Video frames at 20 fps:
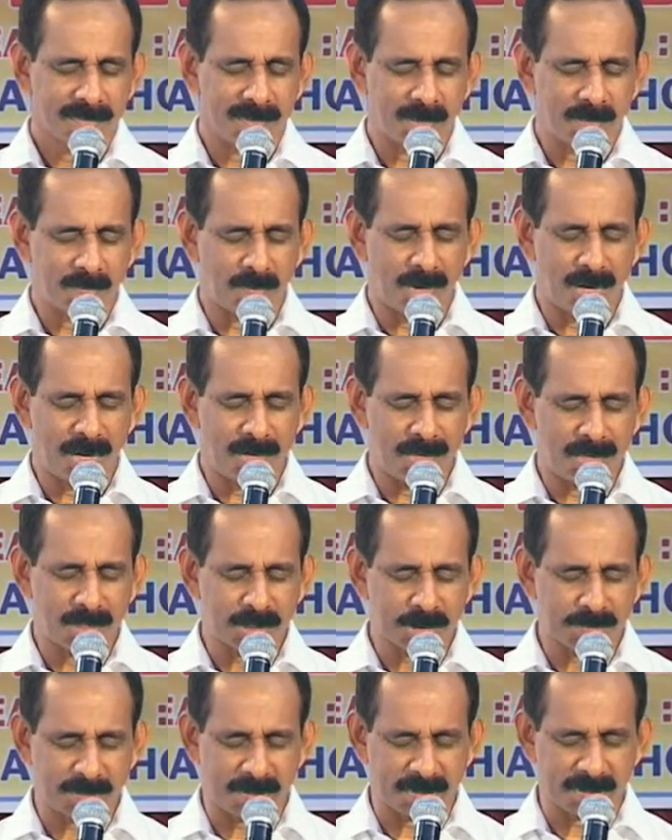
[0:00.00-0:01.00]
I want
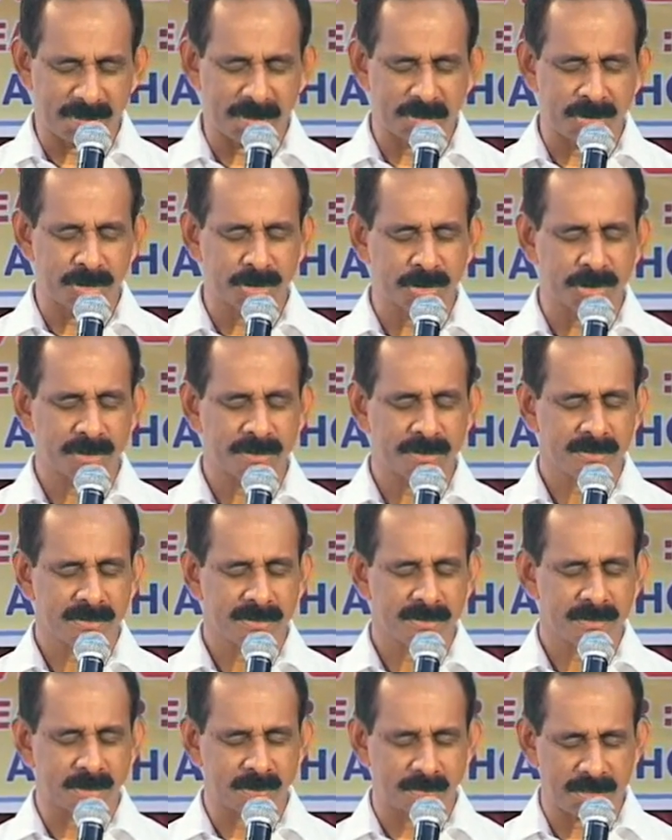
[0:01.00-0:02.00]
His presence,
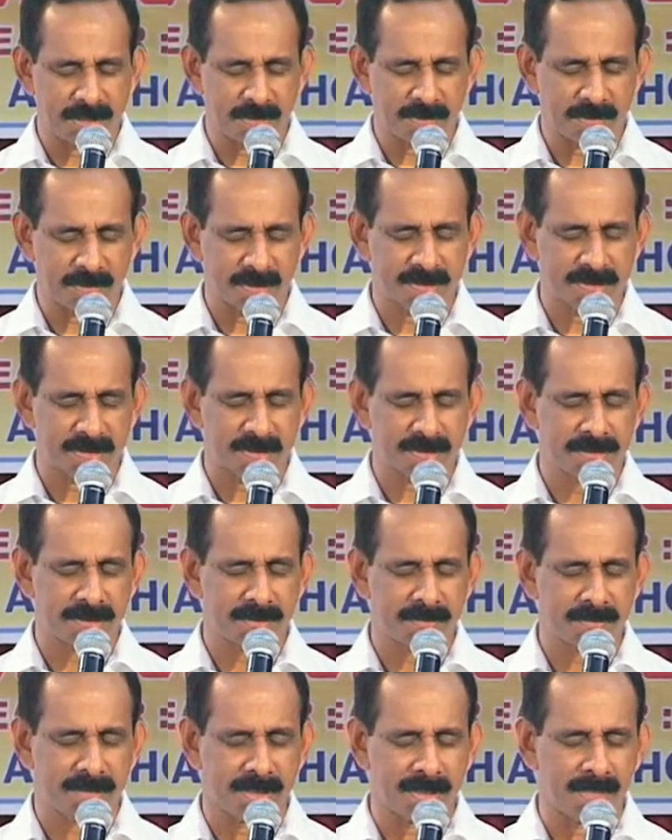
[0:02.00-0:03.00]
His mighty presence
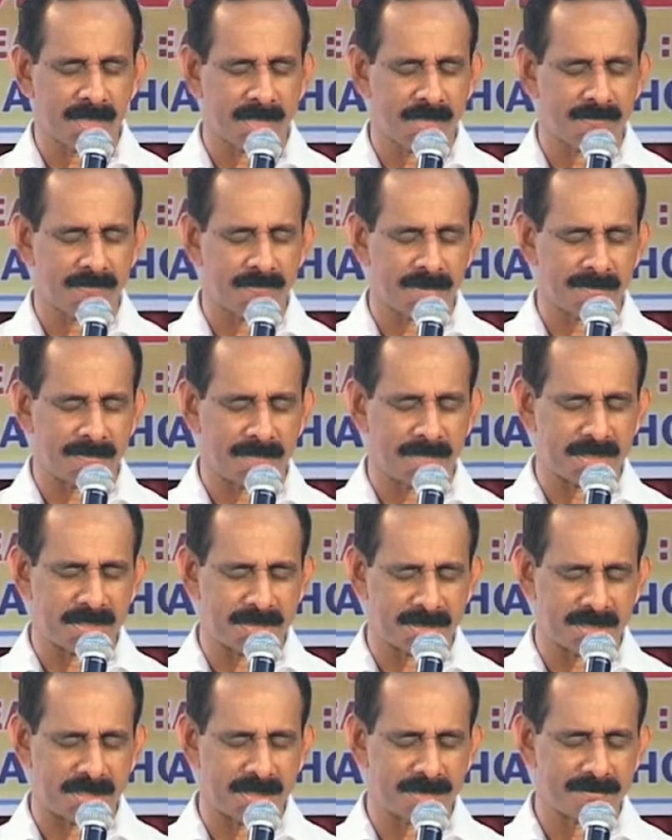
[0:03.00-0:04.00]
in my life every
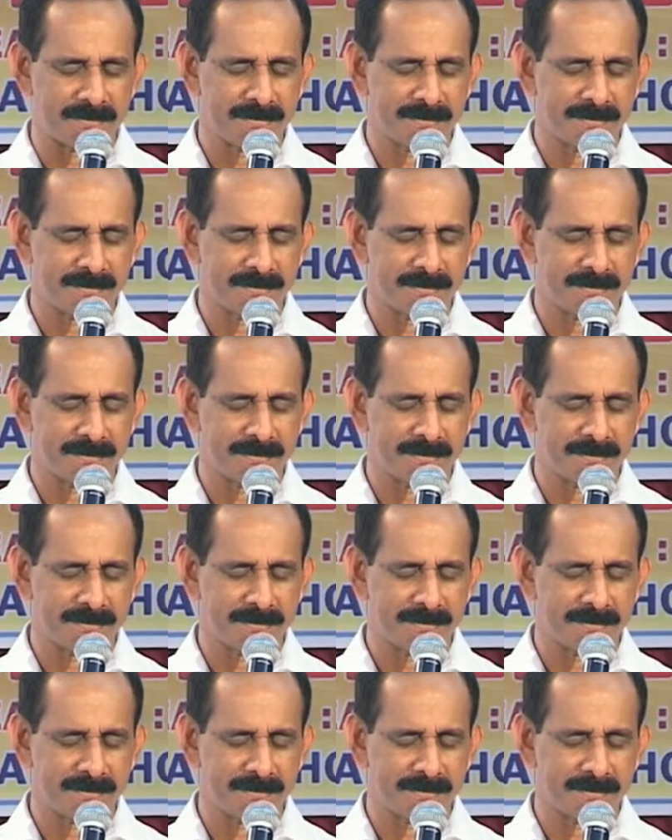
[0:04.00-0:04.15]
time.